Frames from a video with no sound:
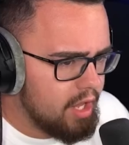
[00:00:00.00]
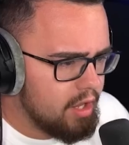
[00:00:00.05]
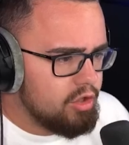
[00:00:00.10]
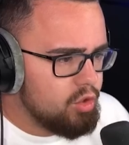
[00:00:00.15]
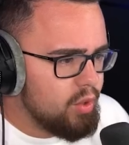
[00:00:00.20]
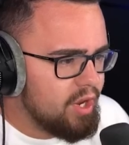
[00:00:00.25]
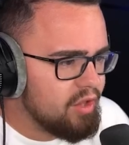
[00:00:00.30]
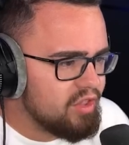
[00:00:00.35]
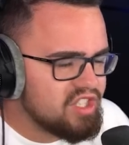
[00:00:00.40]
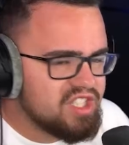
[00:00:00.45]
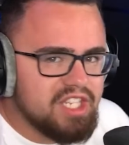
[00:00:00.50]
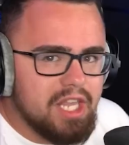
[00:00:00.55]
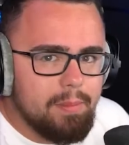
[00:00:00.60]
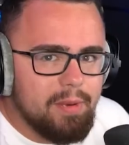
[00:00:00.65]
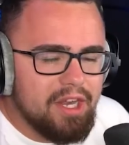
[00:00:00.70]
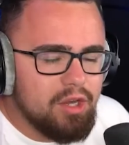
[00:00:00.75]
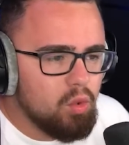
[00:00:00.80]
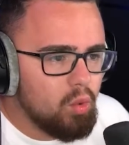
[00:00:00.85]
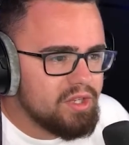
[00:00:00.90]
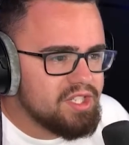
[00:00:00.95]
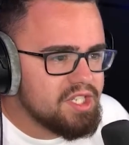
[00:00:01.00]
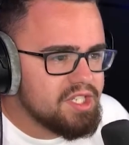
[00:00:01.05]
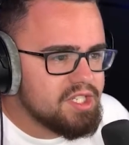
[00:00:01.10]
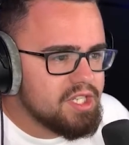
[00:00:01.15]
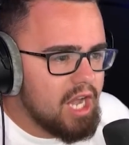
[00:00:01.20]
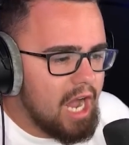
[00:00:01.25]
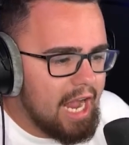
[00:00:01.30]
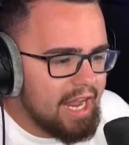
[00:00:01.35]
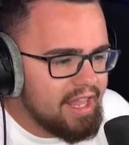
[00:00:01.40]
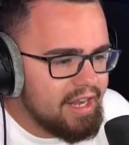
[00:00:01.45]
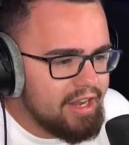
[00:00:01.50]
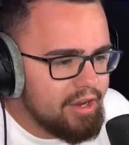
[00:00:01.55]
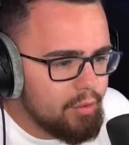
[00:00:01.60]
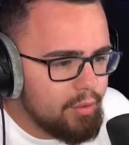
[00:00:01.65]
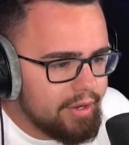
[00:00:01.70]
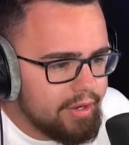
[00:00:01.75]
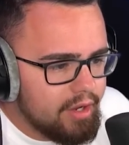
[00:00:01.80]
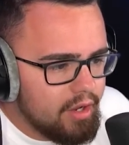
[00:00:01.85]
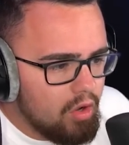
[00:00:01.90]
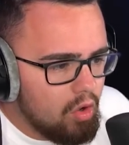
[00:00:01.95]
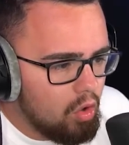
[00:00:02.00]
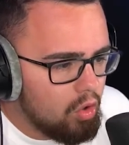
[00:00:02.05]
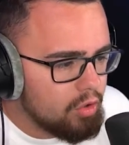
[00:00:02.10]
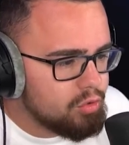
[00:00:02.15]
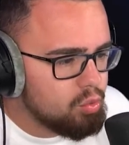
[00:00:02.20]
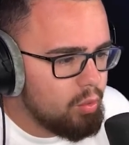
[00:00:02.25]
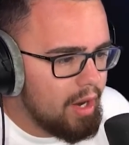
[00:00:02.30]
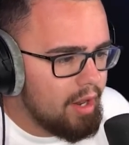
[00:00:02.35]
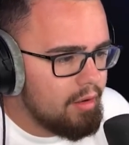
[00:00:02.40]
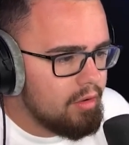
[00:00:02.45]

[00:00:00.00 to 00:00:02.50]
you hear the skibidi noises? I can hear it all throughout.